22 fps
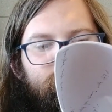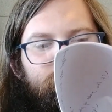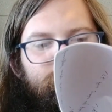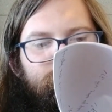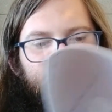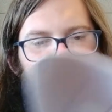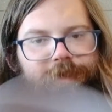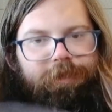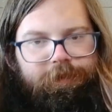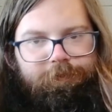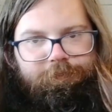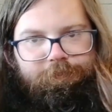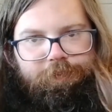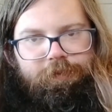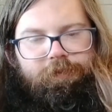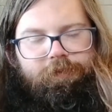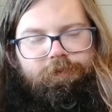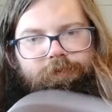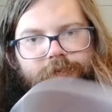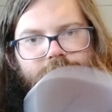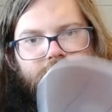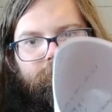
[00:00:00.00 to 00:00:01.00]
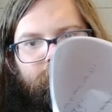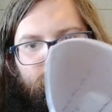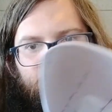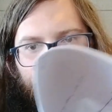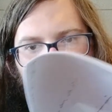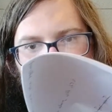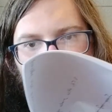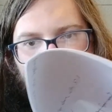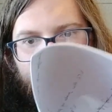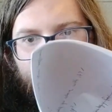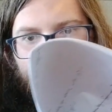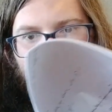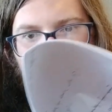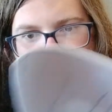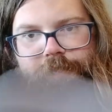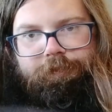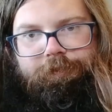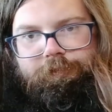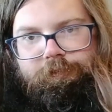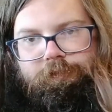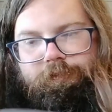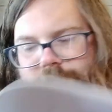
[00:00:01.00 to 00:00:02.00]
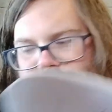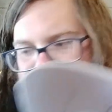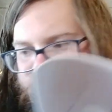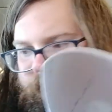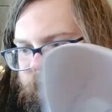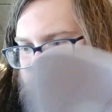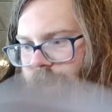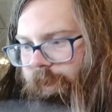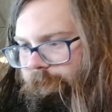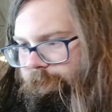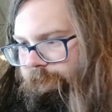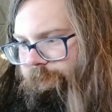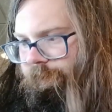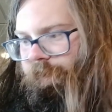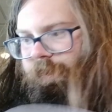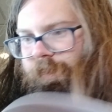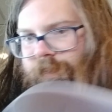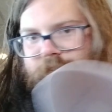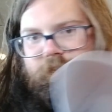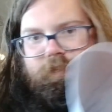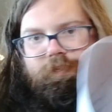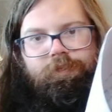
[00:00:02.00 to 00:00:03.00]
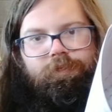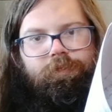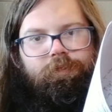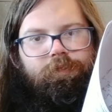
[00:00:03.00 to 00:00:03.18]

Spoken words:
people from other companies